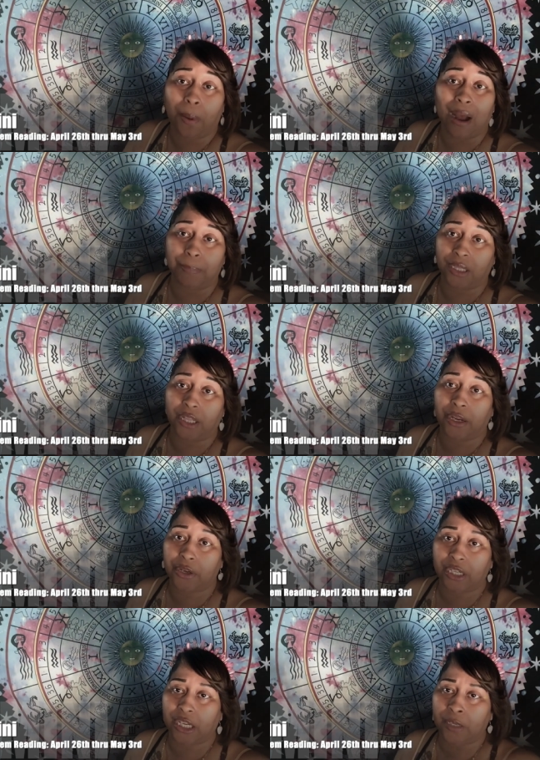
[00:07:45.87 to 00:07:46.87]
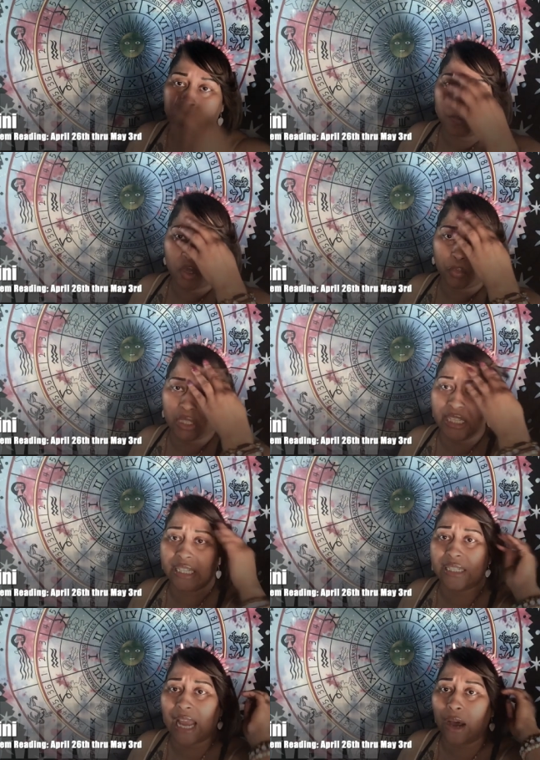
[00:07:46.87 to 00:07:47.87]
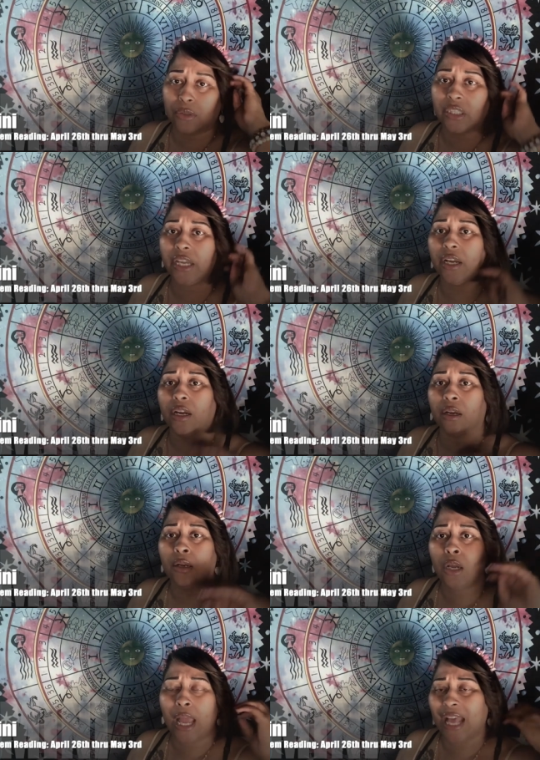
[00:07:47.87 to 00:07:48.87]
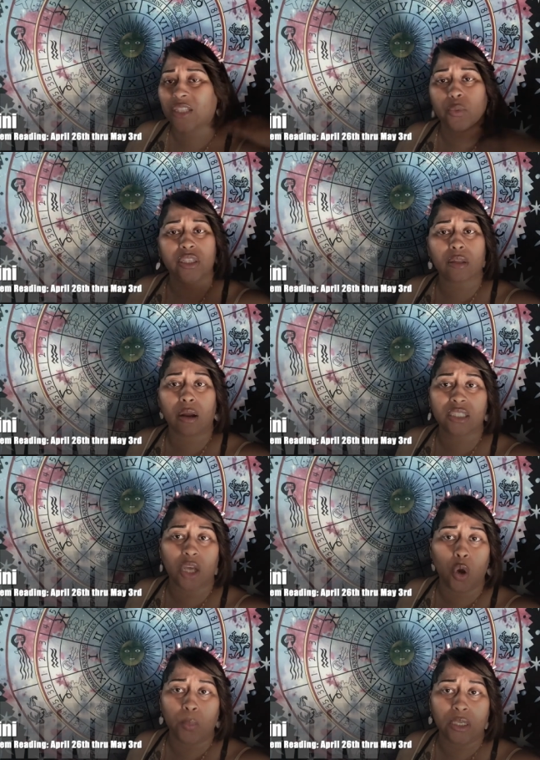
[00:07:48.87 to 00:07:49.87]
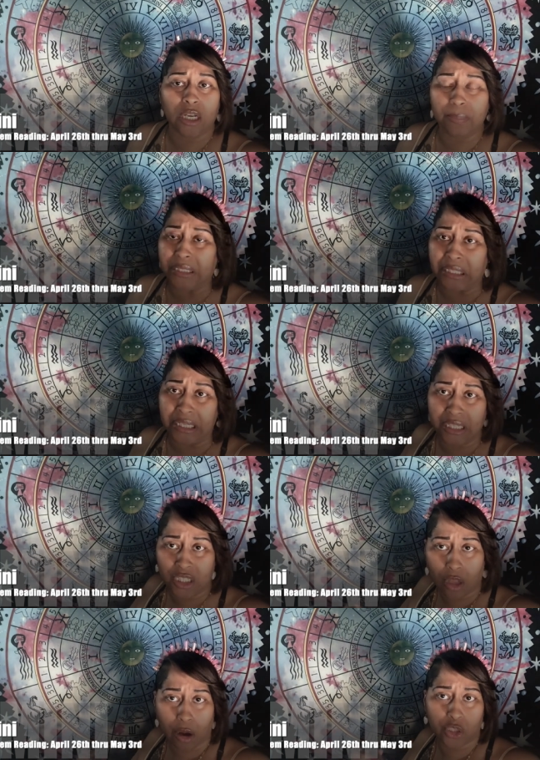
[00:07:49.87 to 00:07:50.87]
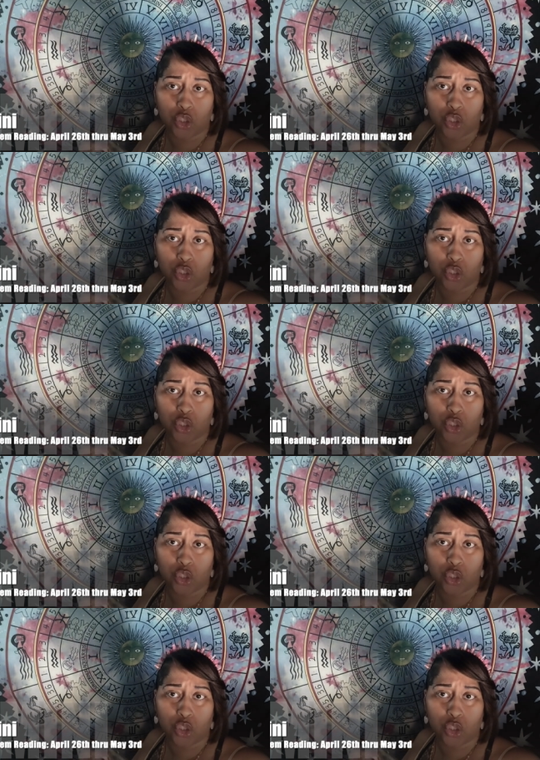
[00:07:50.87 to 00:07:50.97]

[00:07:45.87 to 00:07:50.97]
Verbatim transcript: Popularity, really getting out there as we start to open up and things start